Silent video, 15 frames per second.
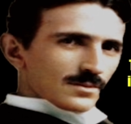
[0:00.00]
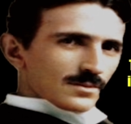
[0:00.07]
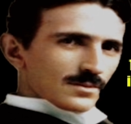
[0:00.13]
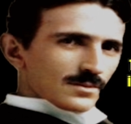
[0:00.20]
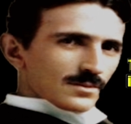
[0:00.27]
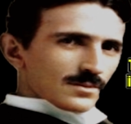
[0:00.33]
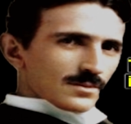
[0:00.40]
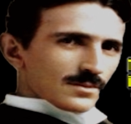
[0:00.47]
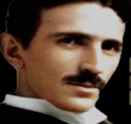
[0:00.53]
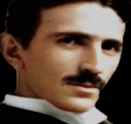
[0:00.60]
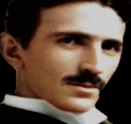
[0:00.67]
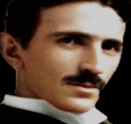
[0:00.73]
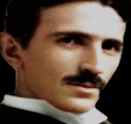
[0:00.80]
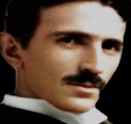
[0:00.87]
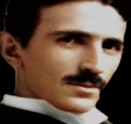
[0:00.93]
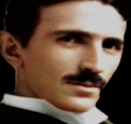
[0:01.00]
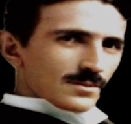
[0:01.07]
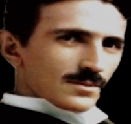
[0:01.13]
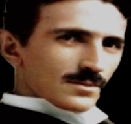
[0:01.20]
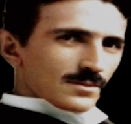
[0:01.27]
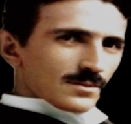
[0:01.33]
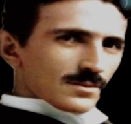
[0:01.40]

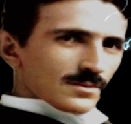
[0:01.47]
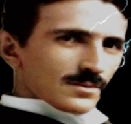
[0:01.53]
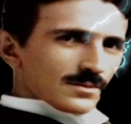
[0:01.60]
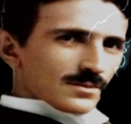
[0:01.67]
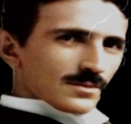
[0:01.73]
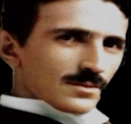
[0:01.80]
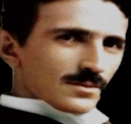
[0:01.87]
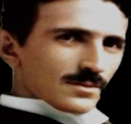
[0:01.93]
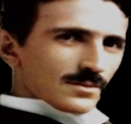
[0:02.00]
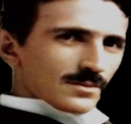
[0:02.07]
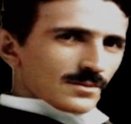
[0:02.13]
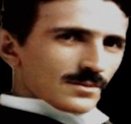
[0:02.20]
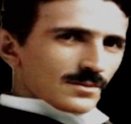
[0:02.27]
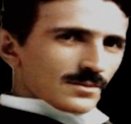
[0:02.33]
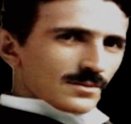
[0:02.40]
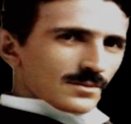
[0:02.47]
(no one is talking)